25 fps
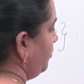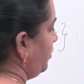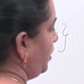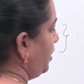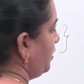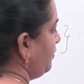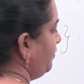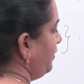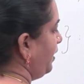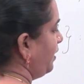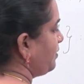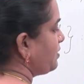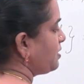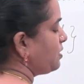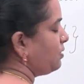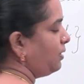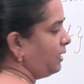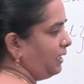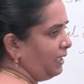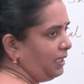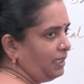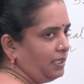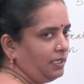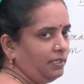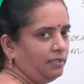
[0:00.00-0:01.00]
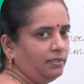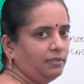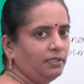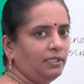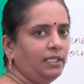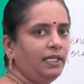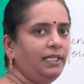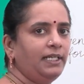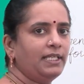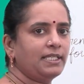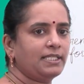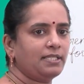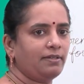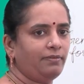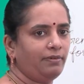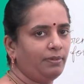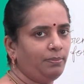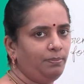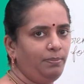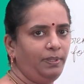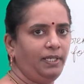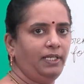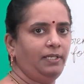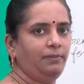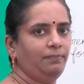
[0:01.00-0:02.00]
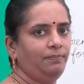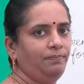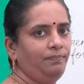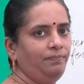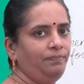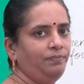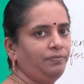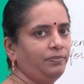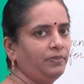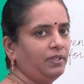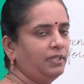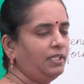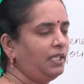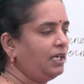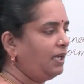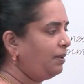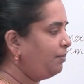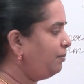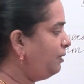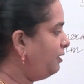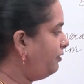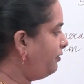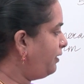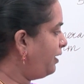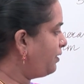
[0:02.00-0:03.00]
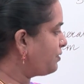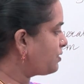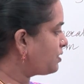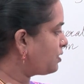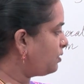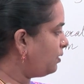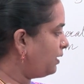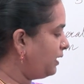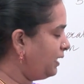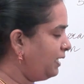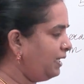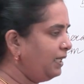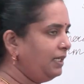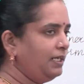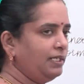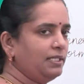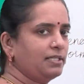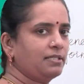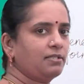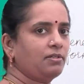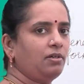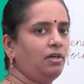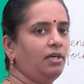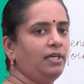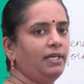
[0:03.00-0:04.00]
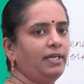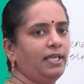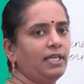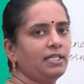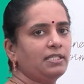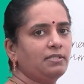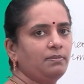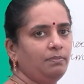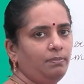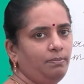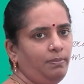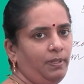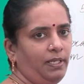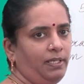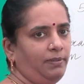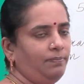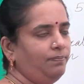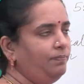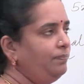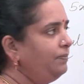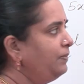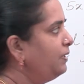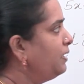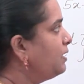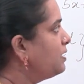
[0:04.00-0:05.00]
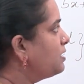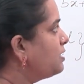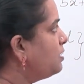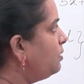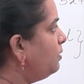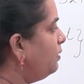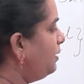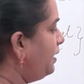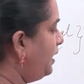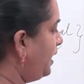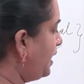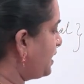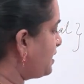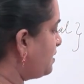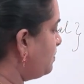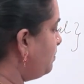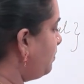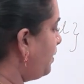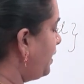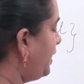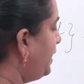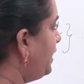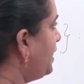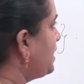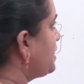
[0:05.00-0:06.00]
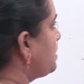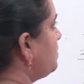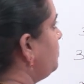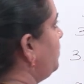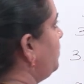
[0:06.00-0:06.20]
what we have squared, it is our b. The number we have squared is called as b. So, x minus